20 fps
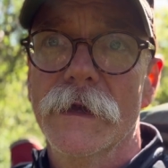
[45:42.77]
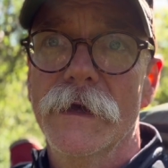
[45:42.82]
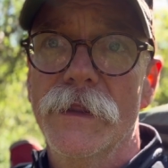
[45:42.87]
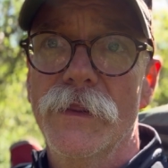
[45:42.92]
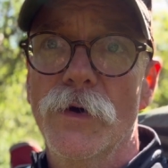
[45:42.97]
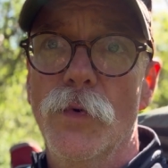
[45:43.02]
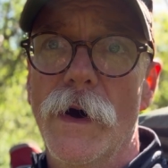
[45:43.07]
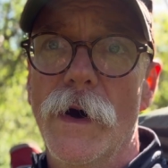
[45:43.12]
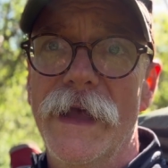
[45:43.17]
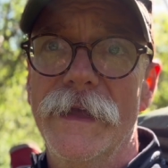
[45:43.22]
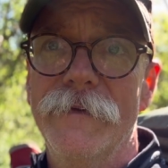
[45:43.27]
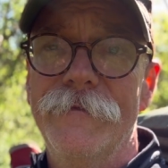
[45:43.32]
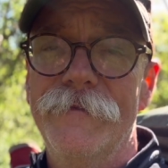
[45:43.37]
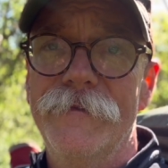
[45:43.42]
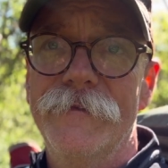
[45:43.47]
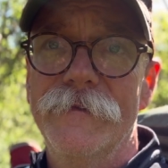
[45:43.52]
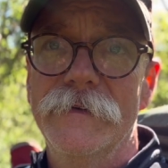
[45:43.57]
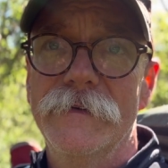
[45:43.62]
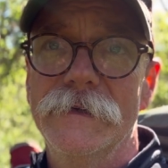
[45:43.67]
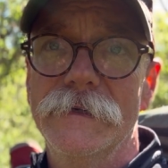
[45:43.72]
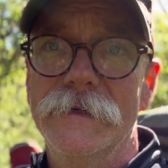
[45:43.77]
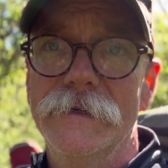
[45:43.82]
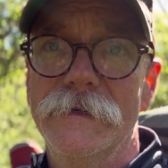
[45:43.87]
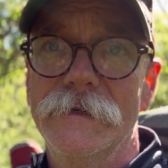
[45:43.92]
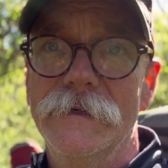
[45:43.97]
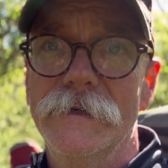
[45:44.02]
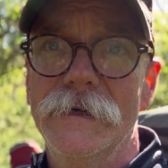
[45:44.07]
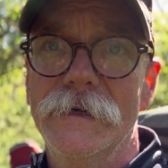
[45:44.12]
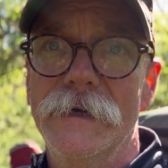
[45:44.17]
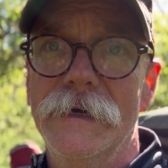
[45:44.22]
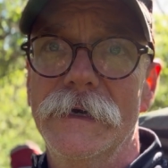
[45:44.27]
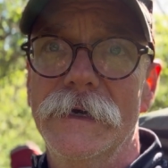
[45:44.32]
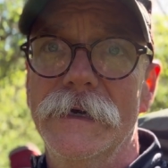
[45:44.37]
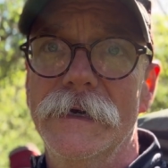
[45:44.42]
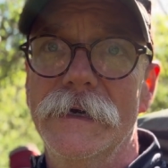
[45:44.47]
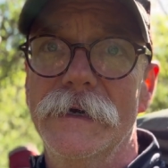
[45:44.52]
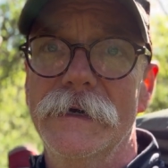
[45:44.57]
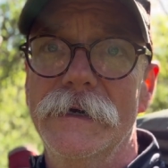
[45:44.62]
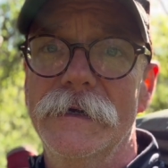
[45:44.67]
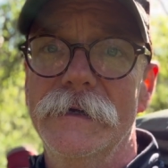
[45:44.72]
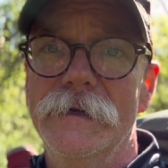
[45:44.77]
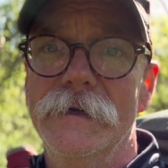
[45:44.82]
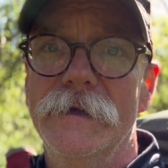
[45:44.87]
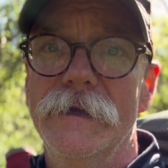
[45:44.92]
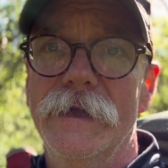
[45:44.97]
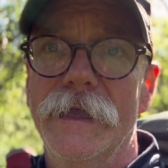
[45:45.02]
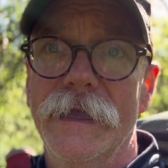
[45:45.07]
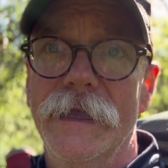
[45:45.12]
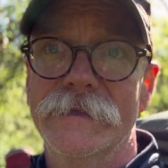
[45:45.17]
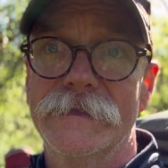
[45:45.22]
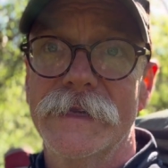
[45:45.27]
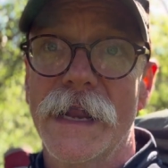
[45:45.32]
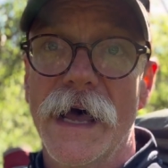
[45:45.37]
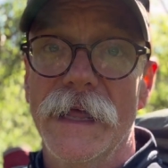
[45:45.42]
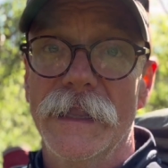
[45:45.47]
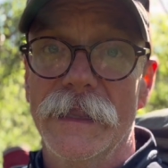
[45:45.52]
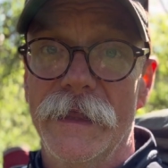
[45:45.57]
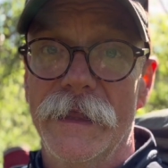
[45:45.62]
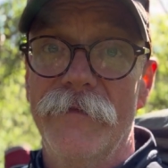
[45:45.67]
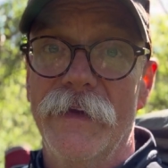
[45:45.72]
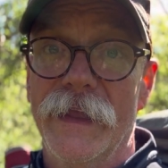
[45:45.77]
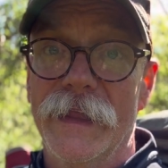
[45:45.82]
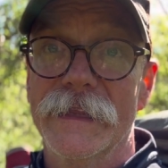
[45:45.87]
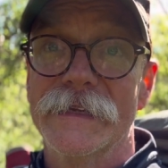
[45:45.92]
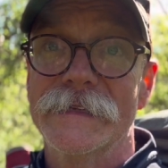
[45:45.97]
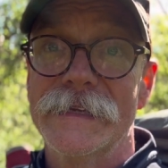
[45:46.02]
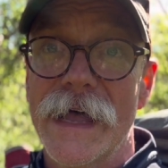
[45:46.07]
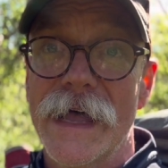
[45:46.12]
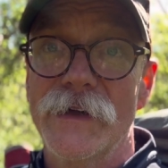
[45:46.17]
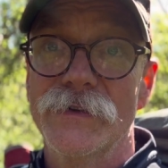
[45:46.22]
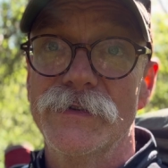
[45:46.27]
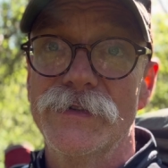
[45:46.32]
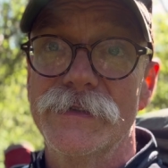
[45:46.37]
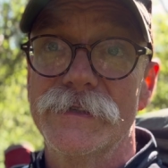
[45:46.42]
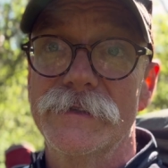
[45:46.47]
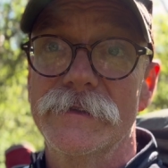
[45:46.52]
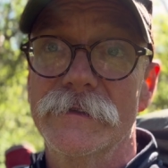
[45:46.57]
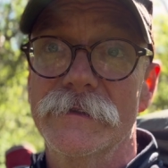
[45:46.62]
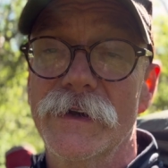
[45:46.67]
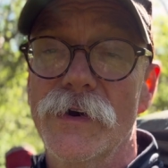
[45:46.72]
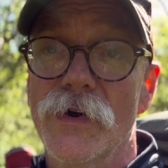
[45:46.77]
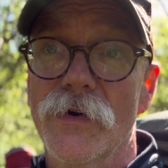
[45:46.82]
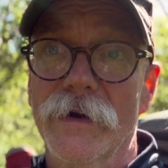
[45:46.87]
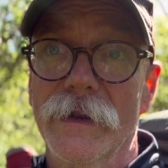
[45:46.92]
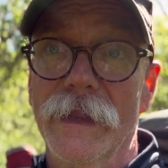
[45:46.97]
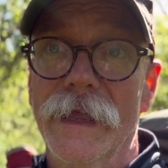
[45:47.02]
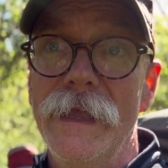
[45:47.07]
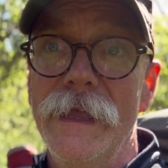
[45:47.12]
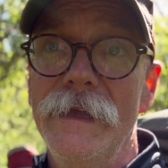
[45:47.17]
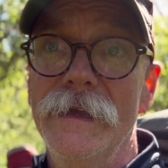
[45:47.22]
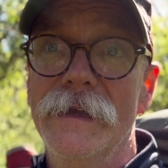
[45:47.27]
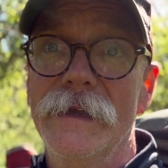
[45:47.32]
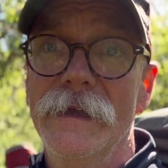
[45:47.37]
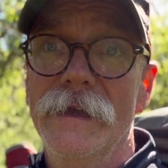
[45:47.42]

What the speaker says: the wife uh, is not living in this house currently.